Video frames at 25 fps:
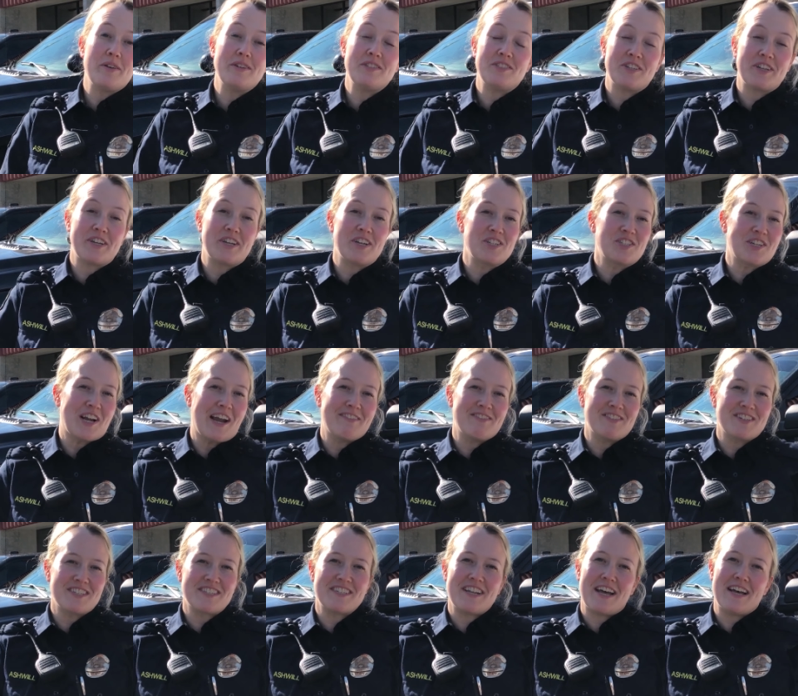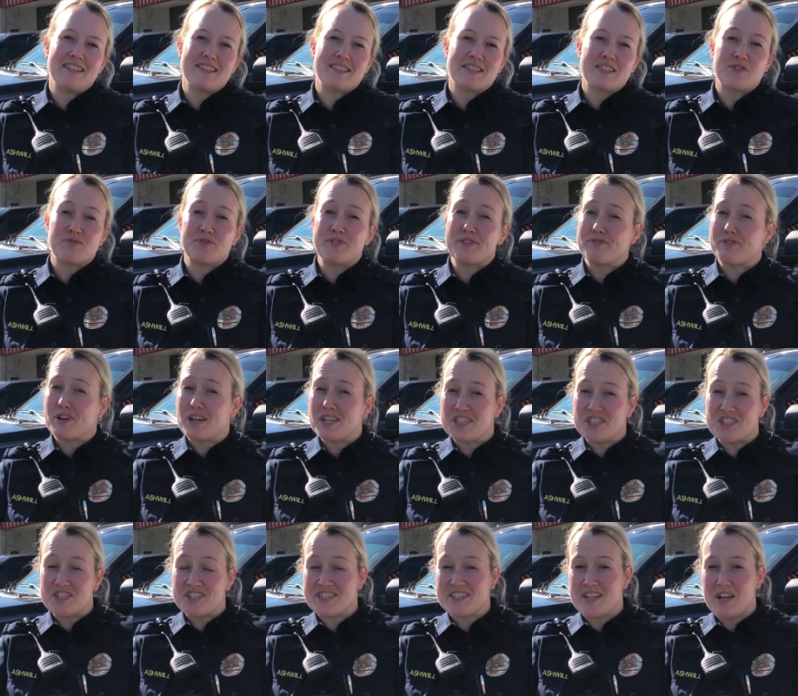you took your driver's test,
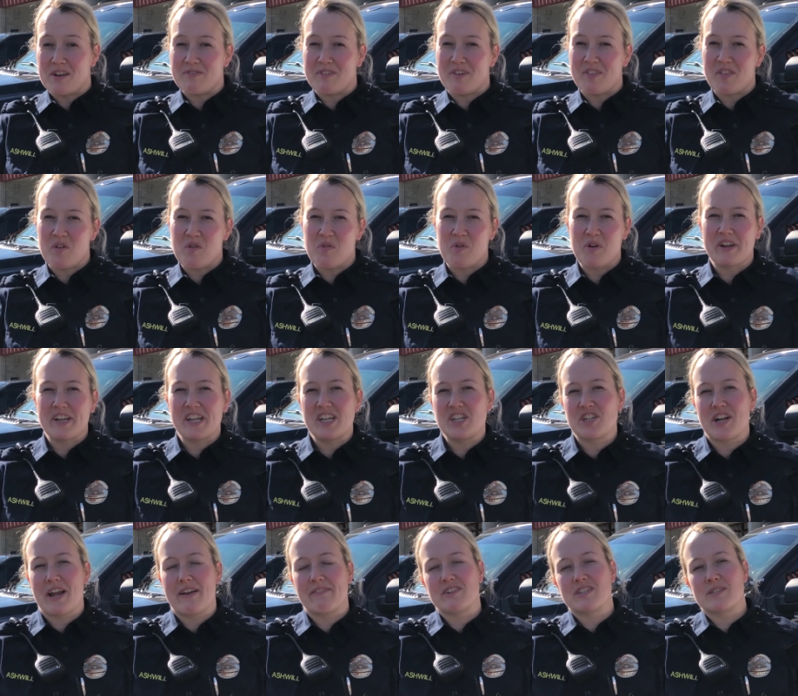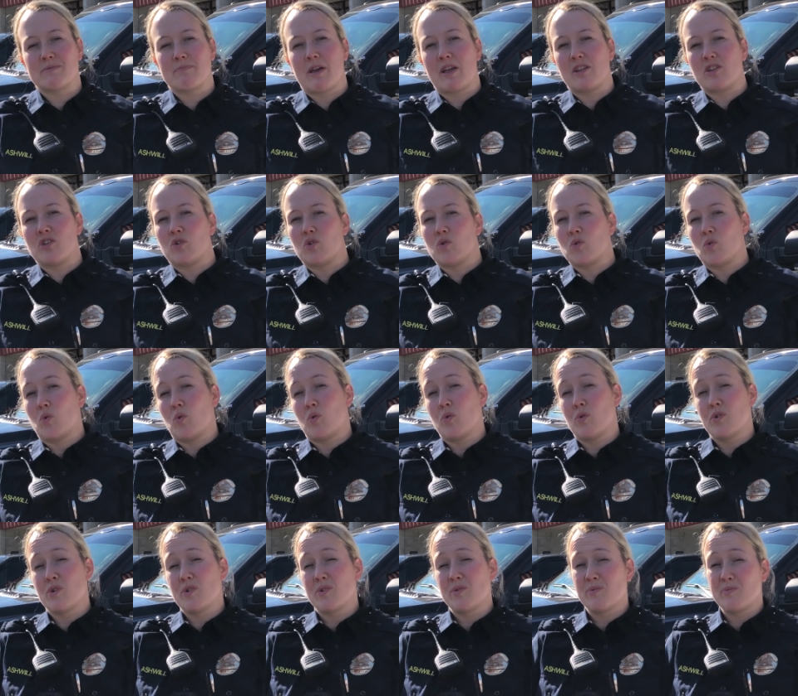refresh yourself on the Oregon Driver's Manual,
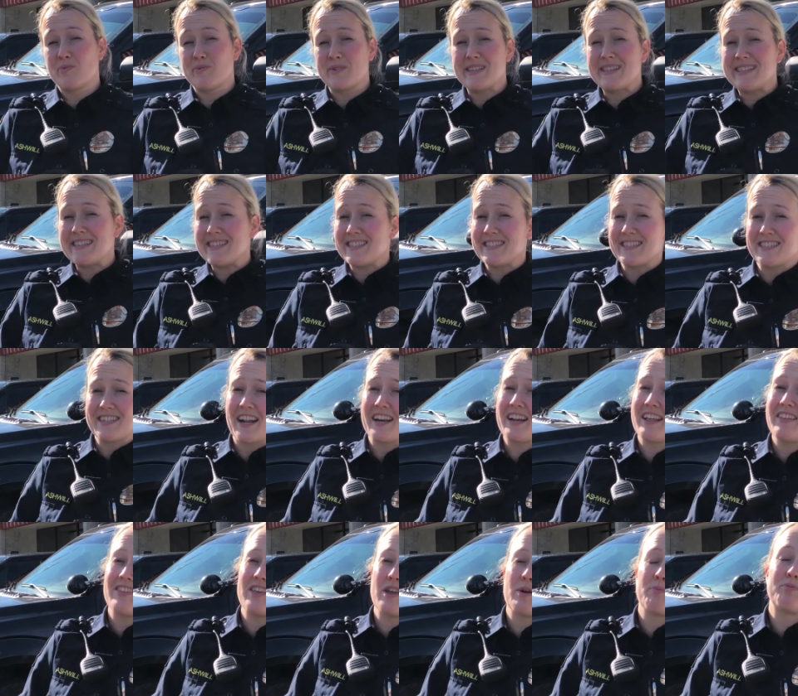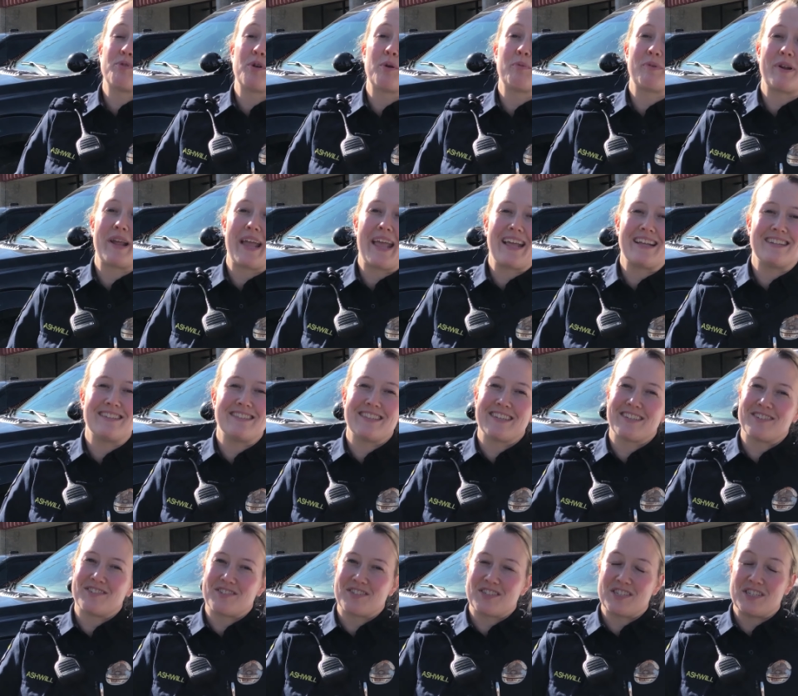or really study the appropriate hand
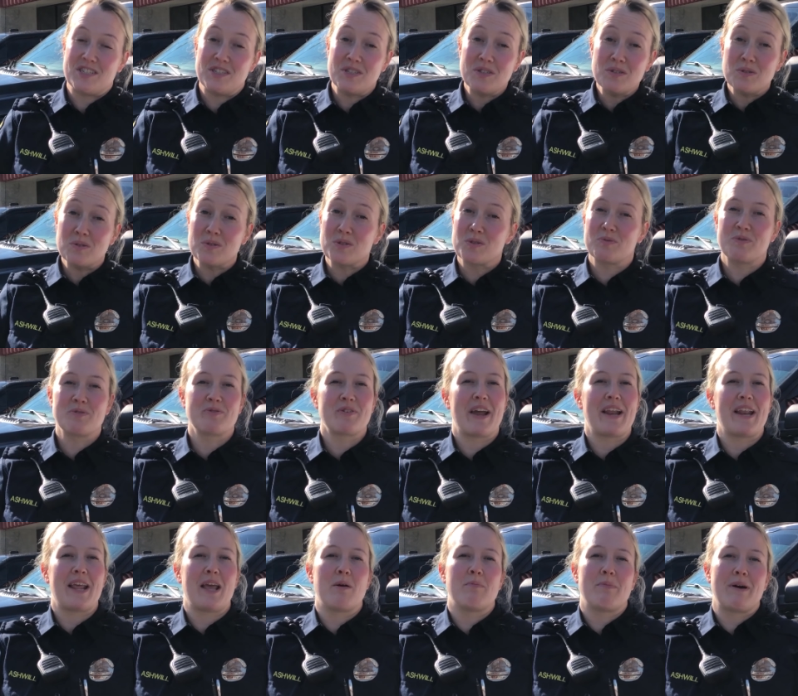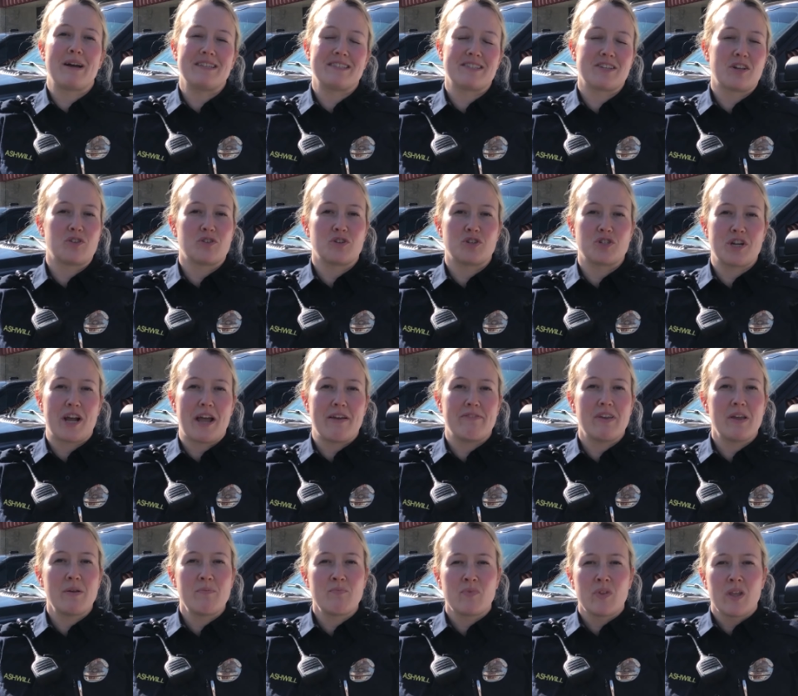signals to use when riding a bicycle or
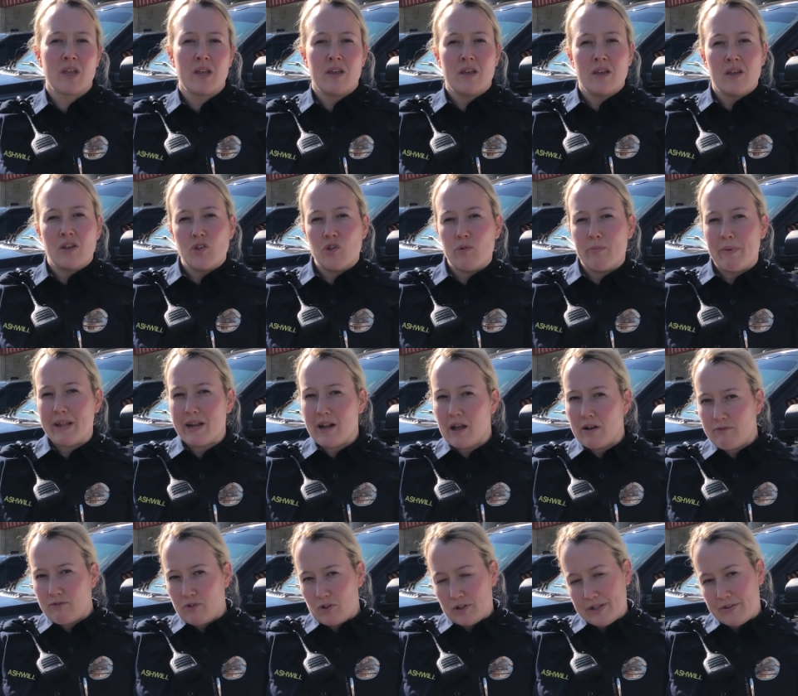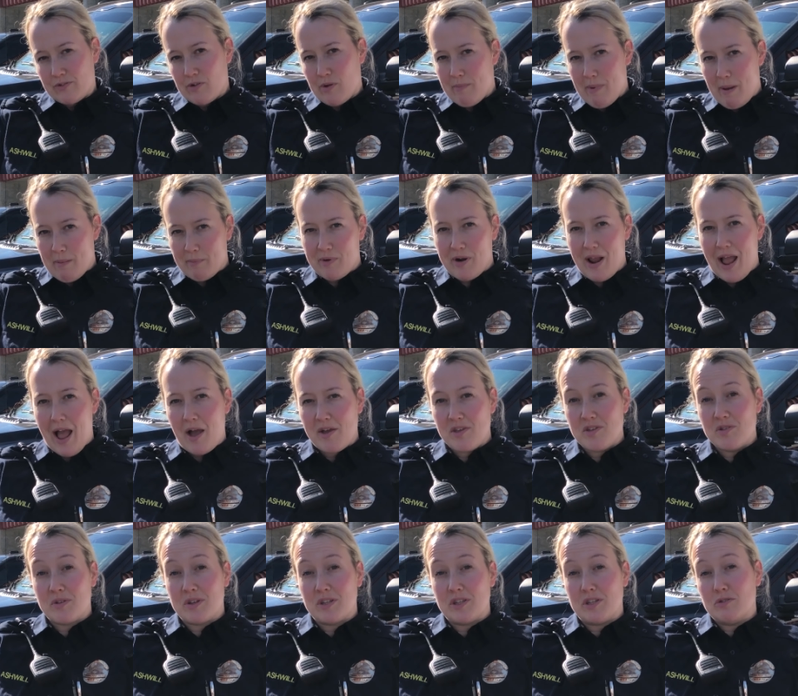driving, you may not fully remember how
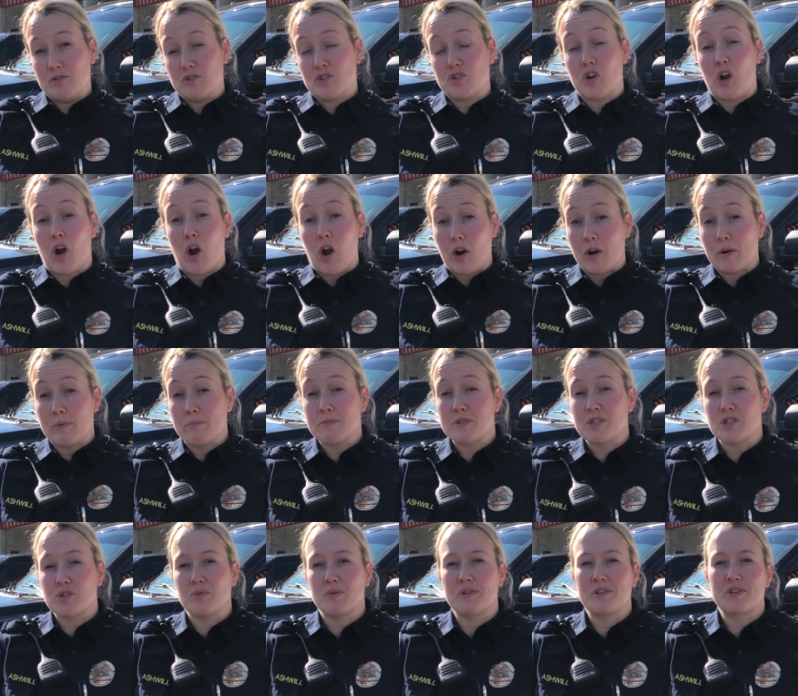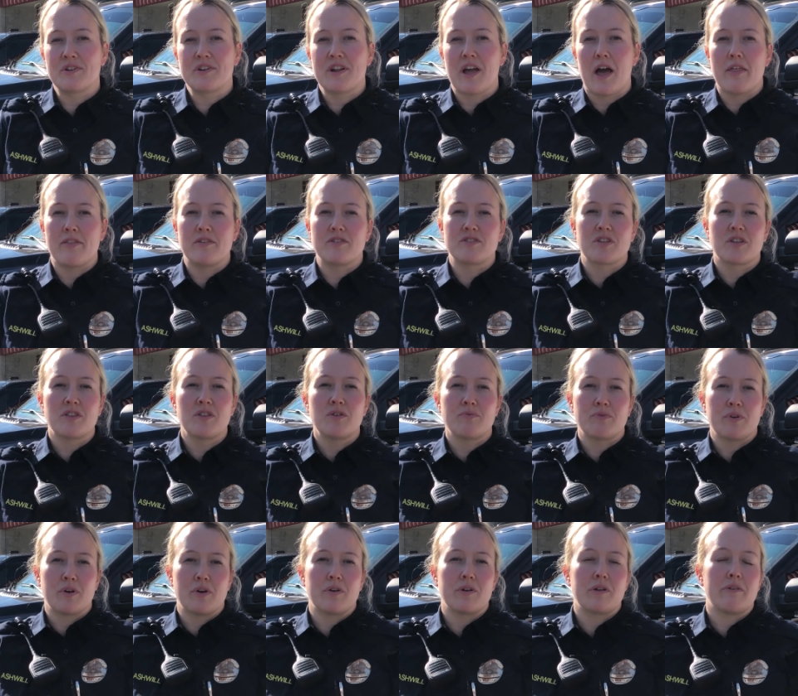you can use your arms to alert others on the
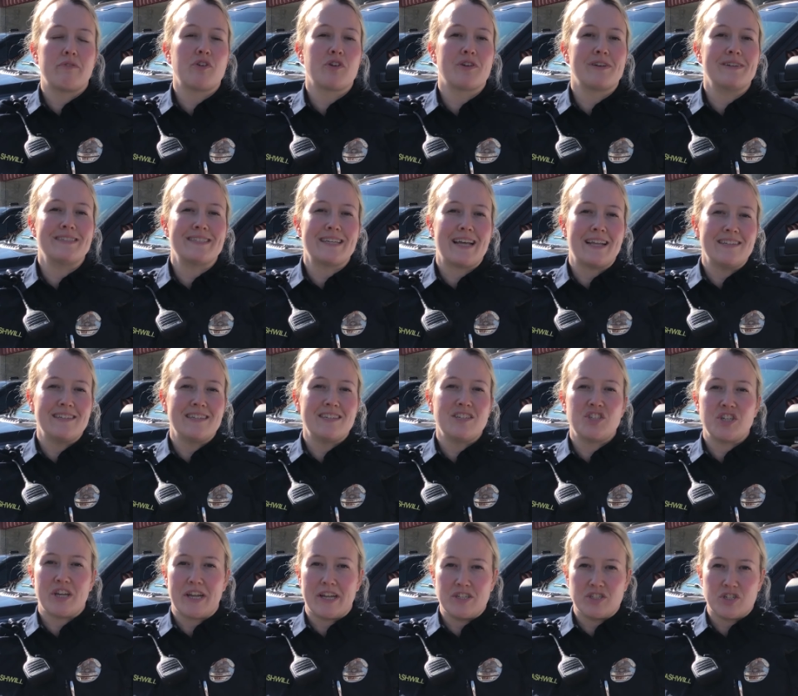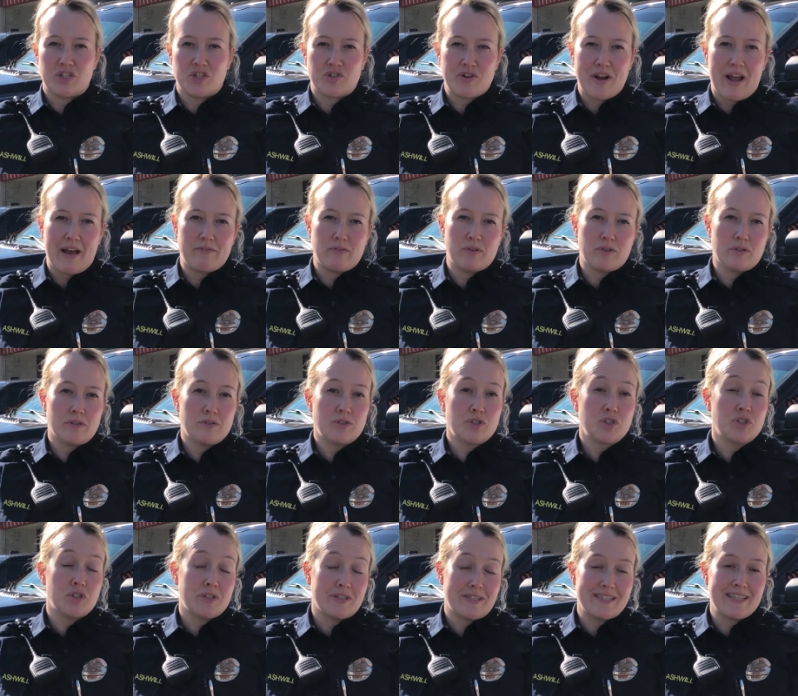road of your intended change in travel
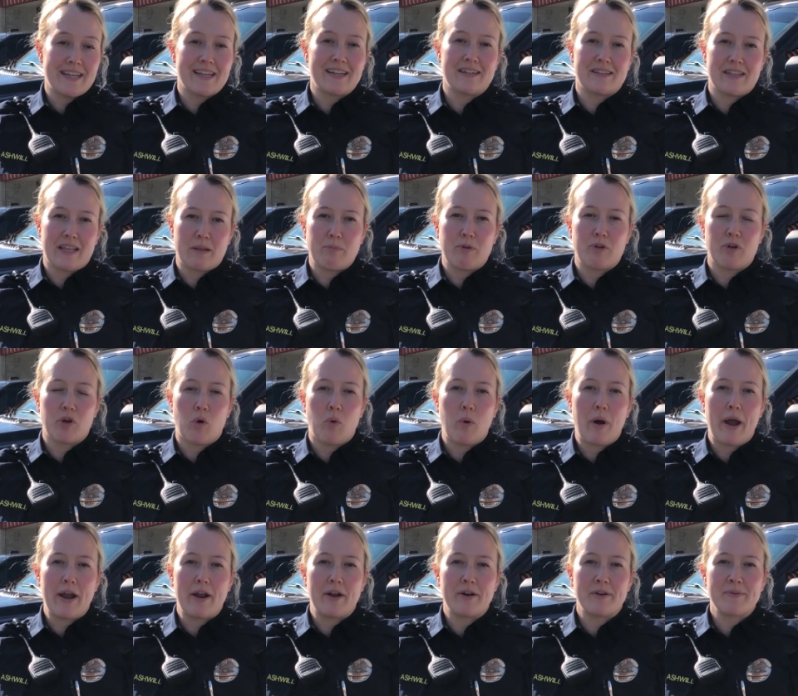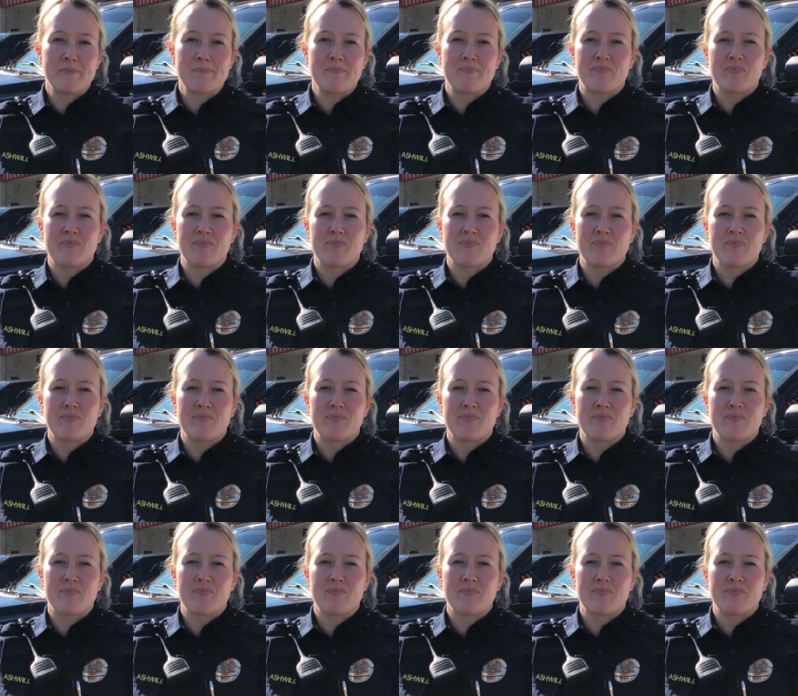should signaling be required.